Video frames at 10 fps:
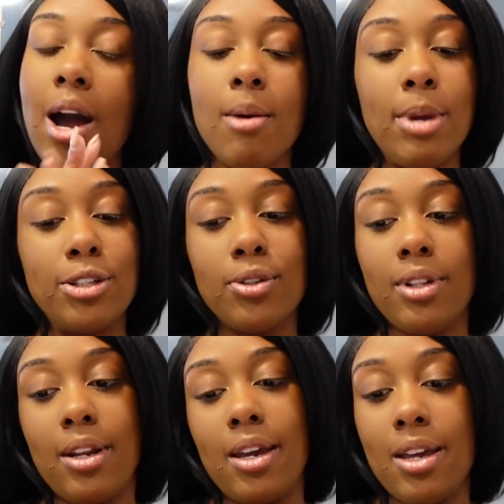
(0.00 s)
I'll make sure
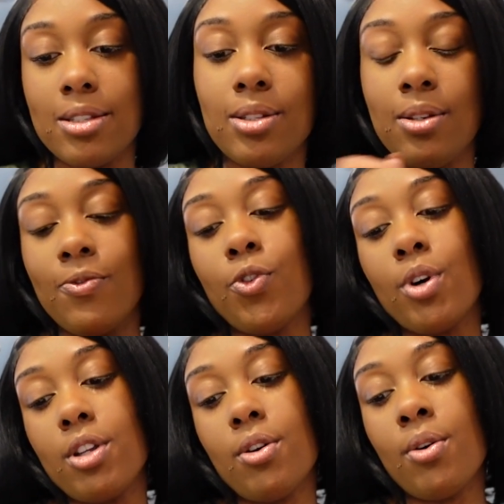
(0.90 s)
that I answer them
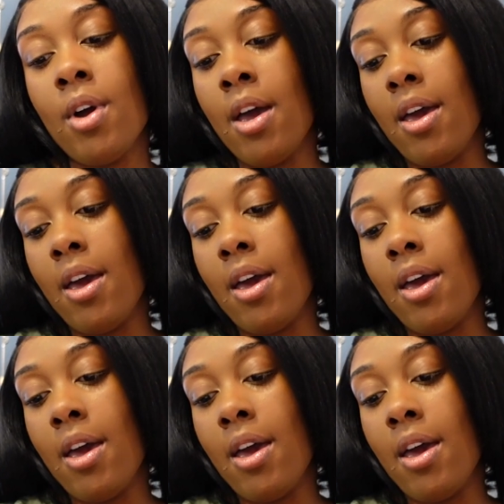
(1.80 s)
for you.